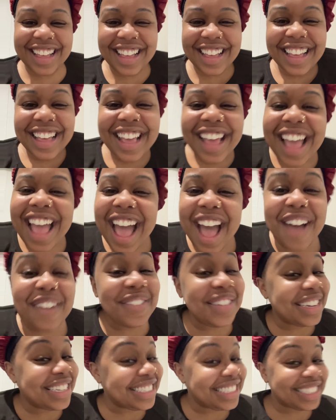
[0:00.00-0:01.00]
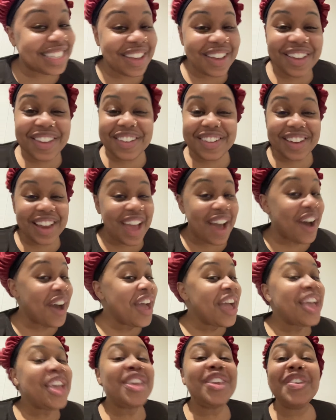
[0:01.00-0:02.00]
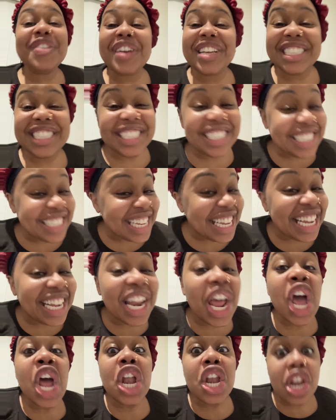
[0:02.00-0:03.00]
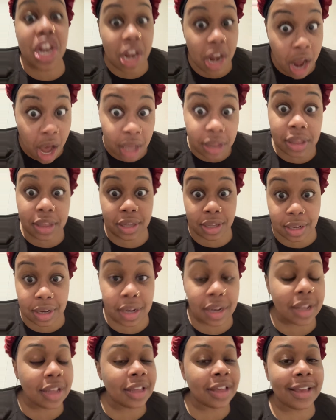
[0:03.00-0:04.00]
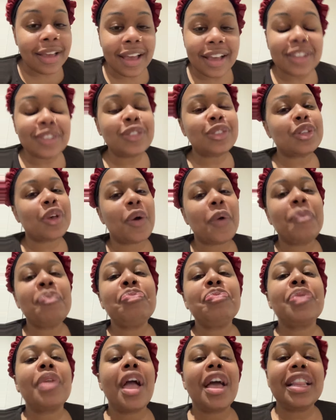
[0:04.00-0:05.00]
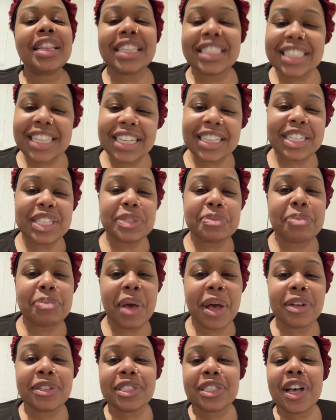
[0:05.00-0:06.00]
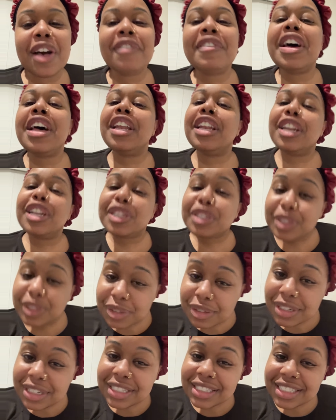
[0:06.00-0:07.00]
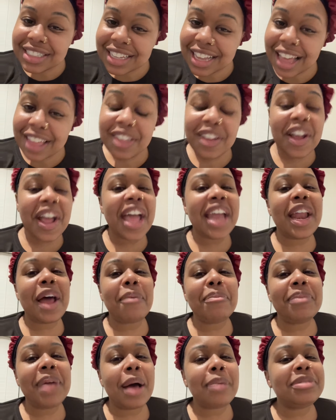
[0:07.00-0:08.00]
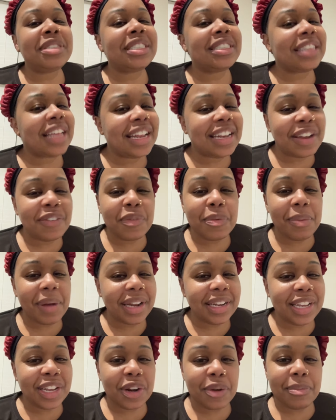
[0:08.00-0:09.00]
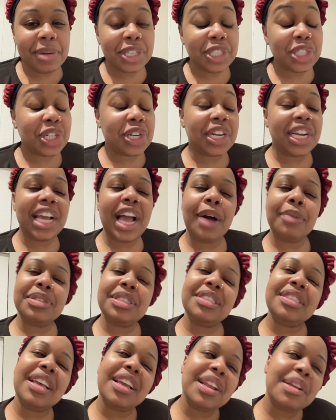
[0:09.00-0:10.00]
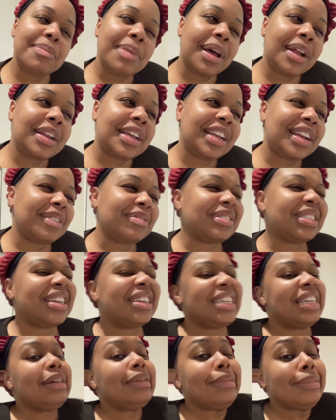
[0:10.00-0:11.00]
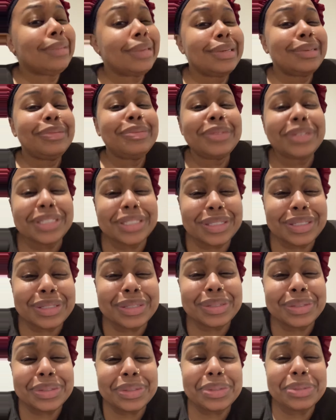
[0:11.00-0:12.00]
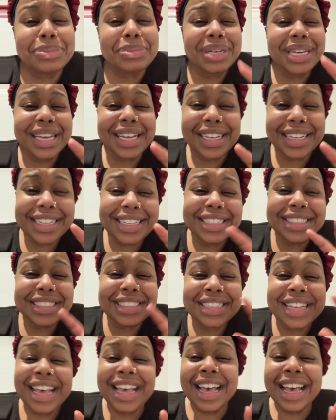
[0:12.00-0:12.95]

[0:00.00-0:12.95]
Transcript: I'm going to tell you now, you ain't seen nothing yet. So let's get these pounds up. Let's do this together. And I'm, I'm just letting everybody in on my journey. I was thinking about it and I was like, no, I don't want to because